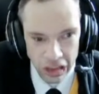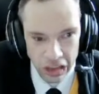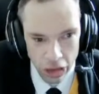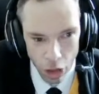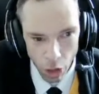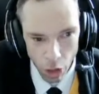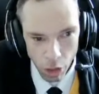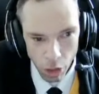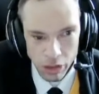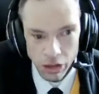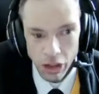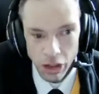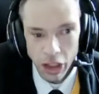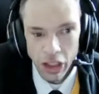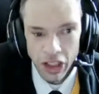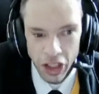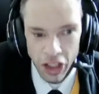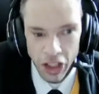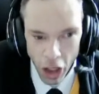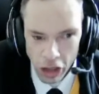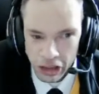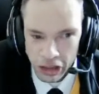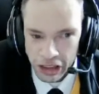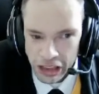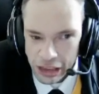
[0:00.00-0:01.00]
June
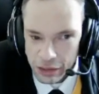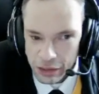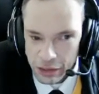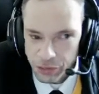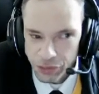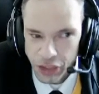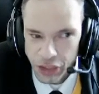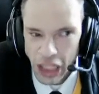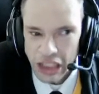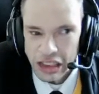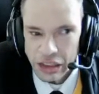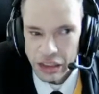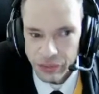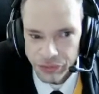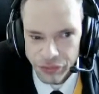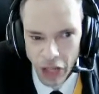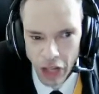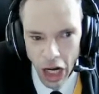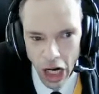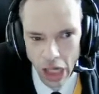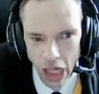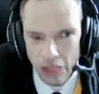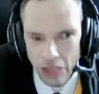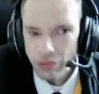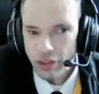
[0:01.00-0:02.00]

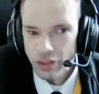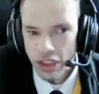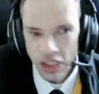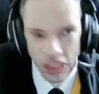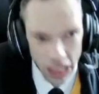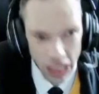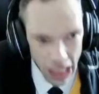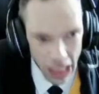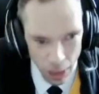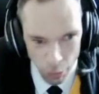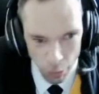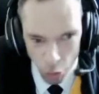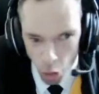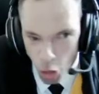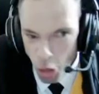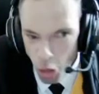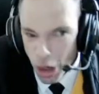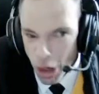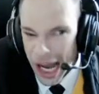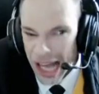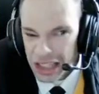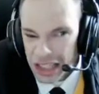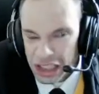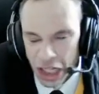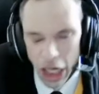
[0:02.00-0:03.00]
1935. It will
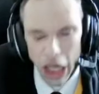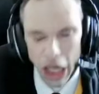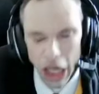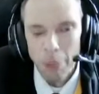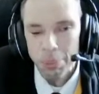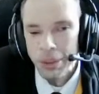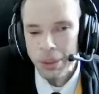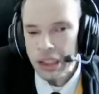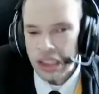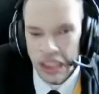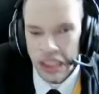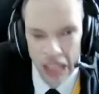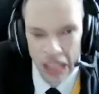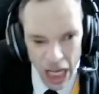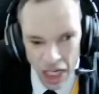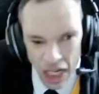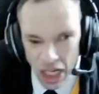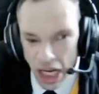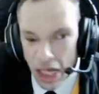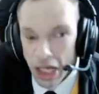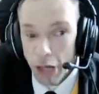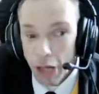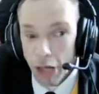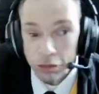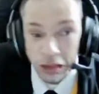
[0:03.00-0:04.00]
add up, and
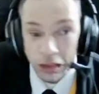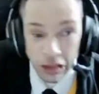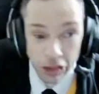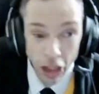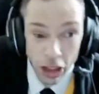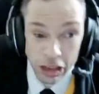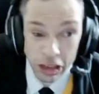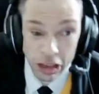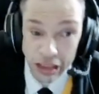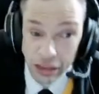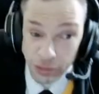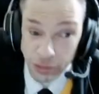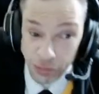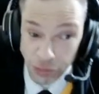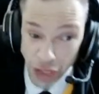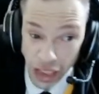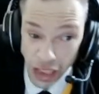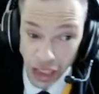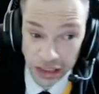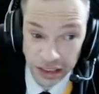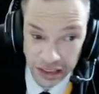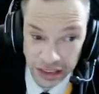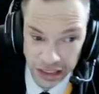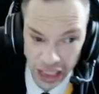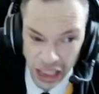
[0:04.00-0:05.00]
then it was
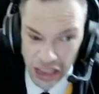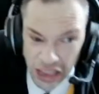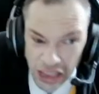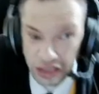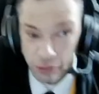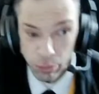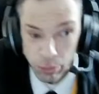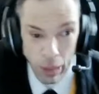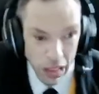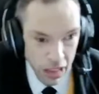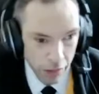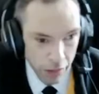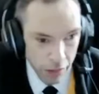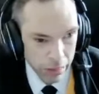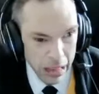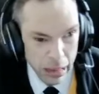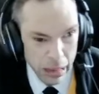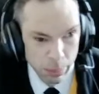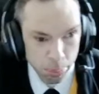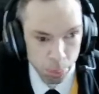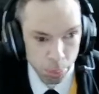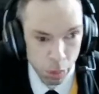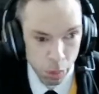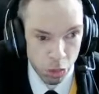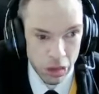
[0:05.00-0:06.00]
1936 when the
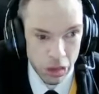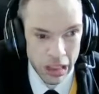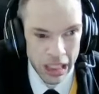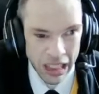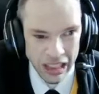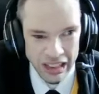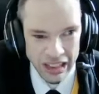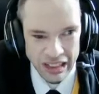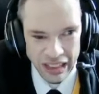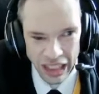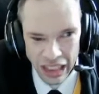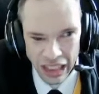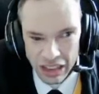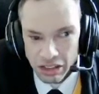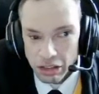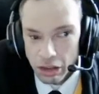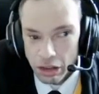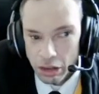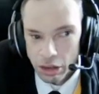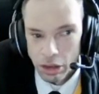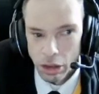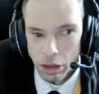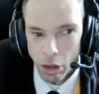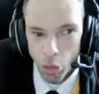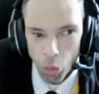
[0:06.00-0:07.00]
reboot kicked in.
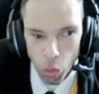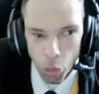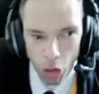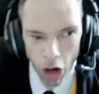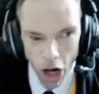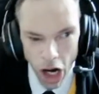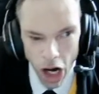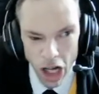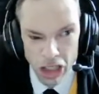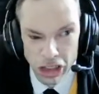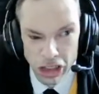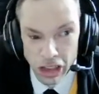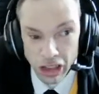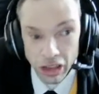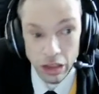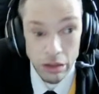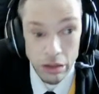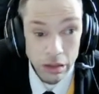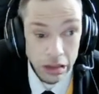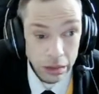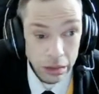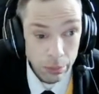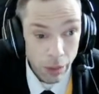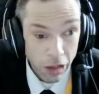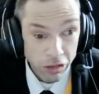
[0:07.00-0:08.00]
Why?
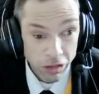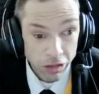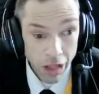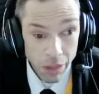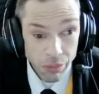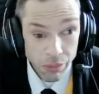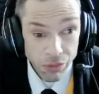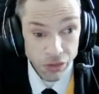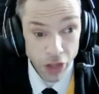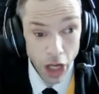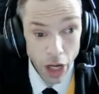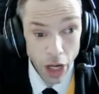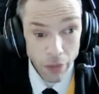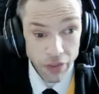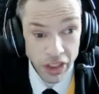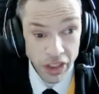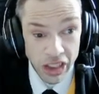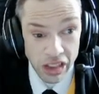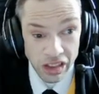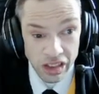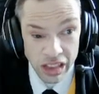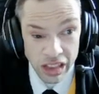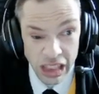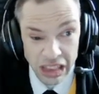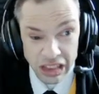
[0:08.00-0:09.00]
Because my grandfather
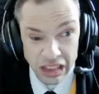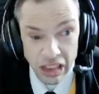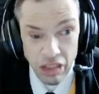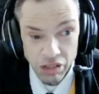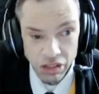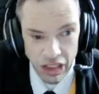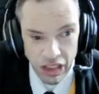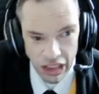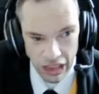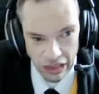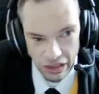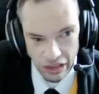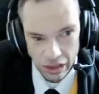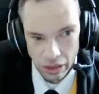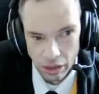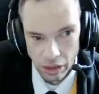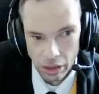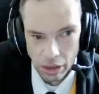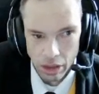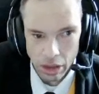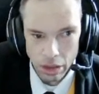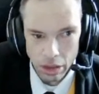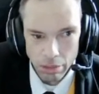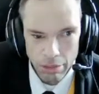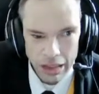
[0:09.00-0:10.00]
continued it,
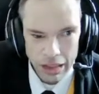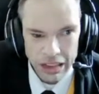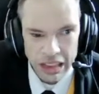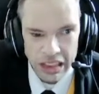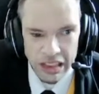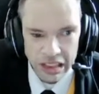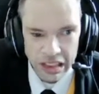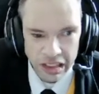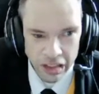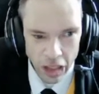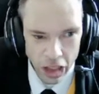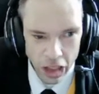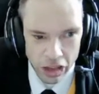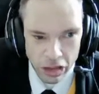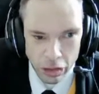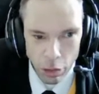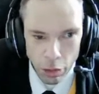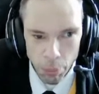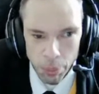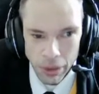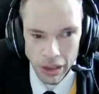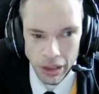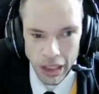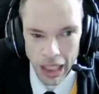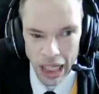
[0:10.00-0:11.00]
which is Sir
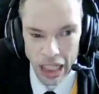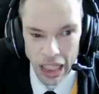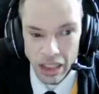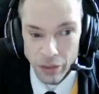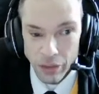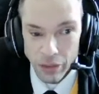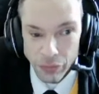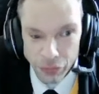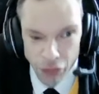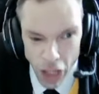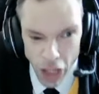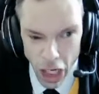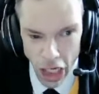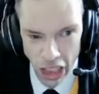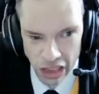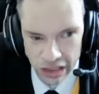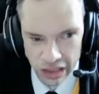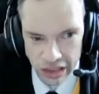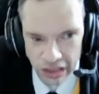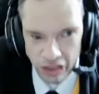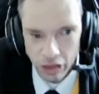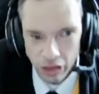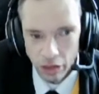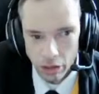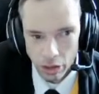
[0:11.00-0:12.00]
Topham Hatt the
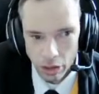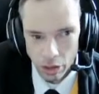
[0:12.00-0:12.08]
First.